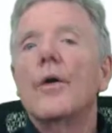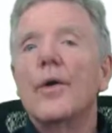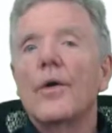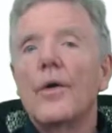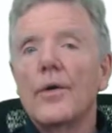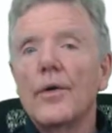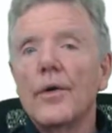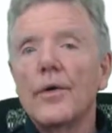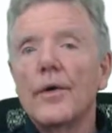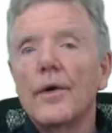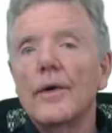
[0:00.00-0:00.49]

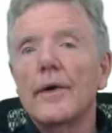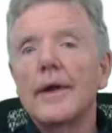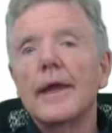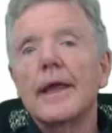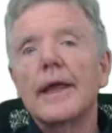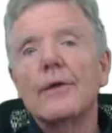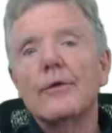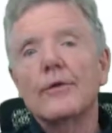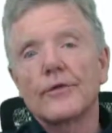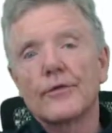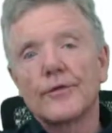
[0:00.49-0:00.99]
or
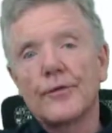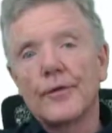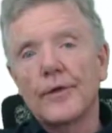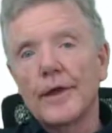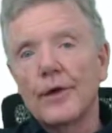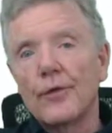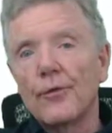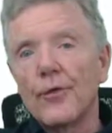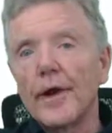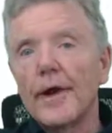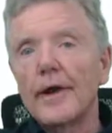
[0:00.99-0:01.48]
he was fully
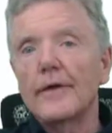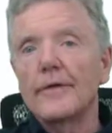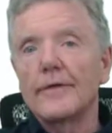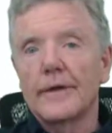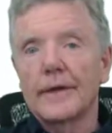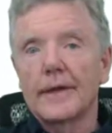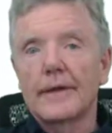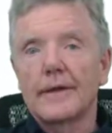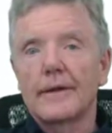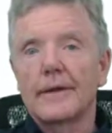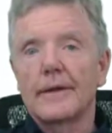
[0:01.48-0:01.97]
aware of
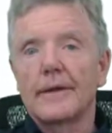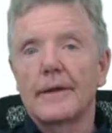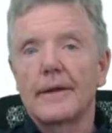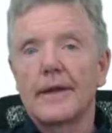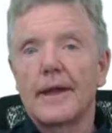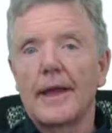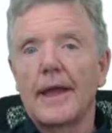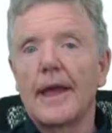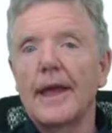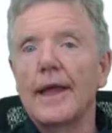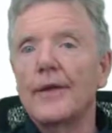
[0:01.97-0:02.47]
it
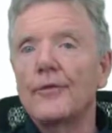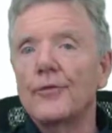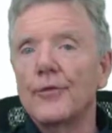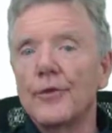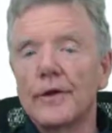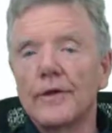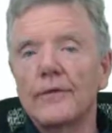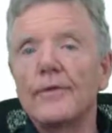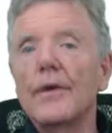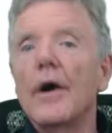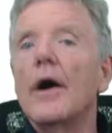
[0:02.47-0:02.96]
and would
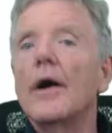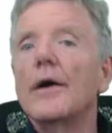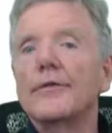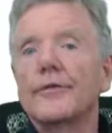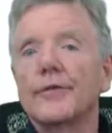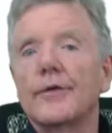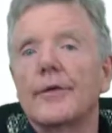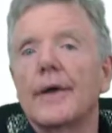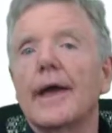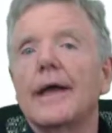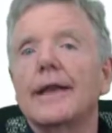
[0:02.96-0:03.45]
have
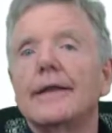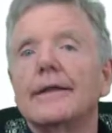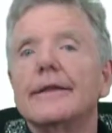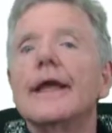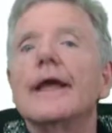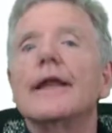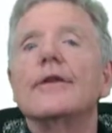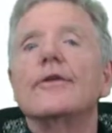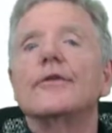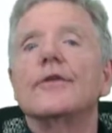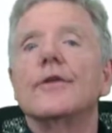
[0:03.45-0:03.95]
also had a
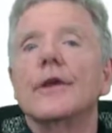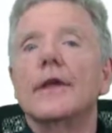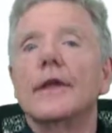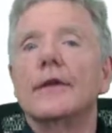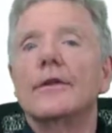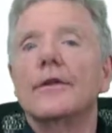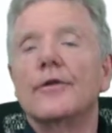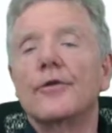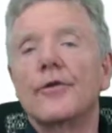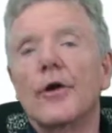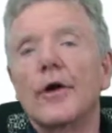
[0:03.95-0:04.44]
tendency
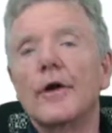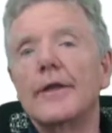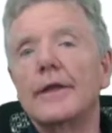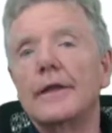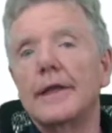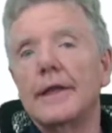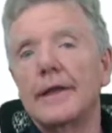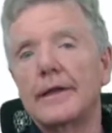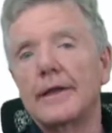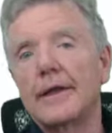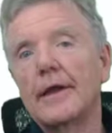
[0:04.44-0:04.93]
to draw the
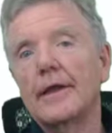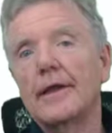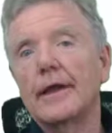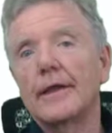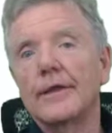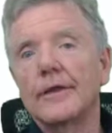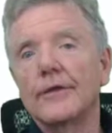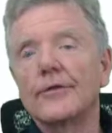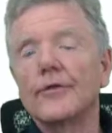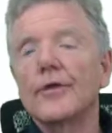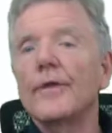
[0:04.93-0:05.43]
detail like
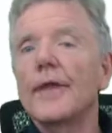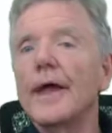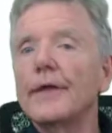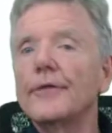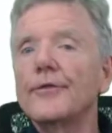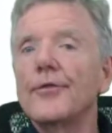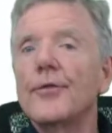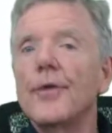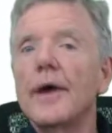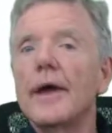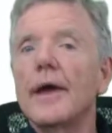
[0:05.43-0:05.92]
this. So
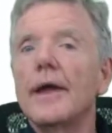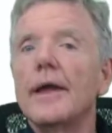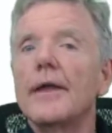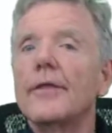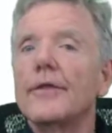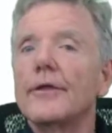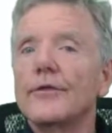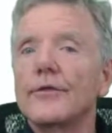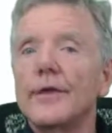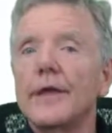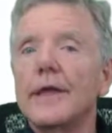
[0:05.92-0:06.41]
that's why
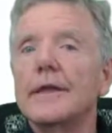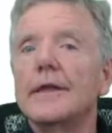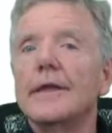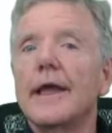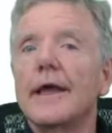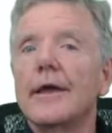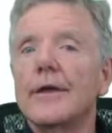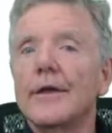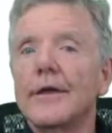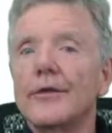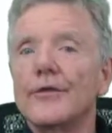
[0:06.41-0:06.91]
this
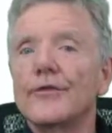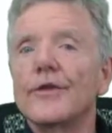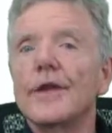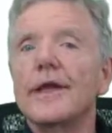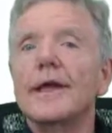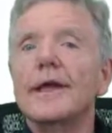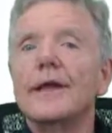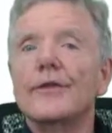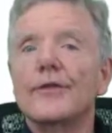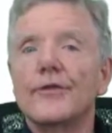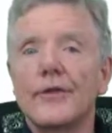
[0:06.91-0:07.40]
detail is
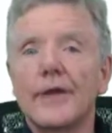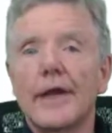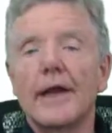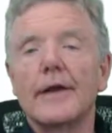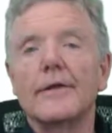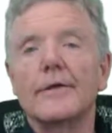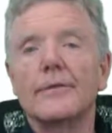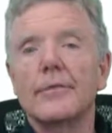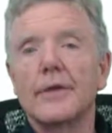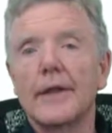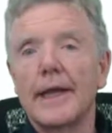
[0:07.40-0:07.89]
in
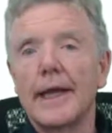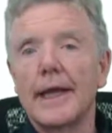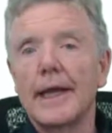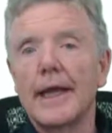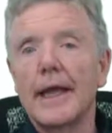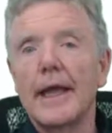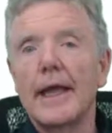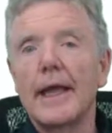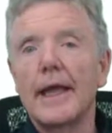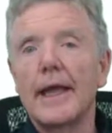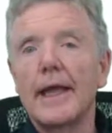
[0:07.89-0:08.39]
Standard Plan
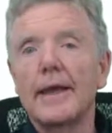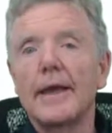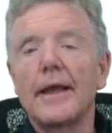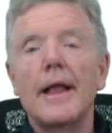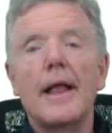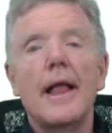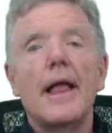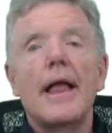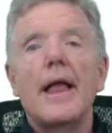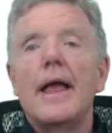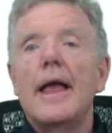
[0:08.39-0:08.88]
A,
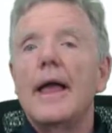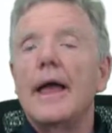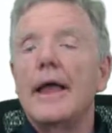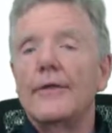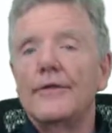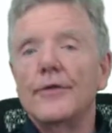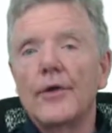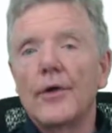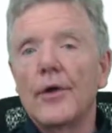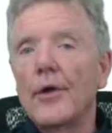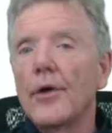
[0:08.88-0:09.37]
and
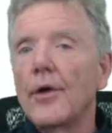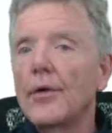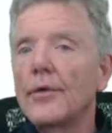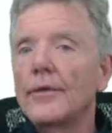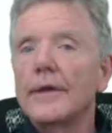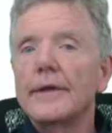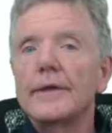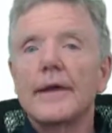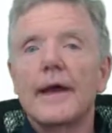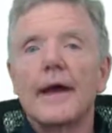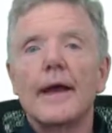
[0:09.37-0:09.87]
it's the
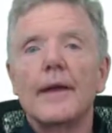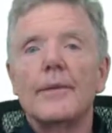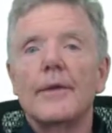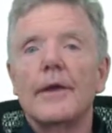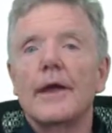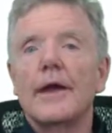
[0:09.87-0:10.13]
only time you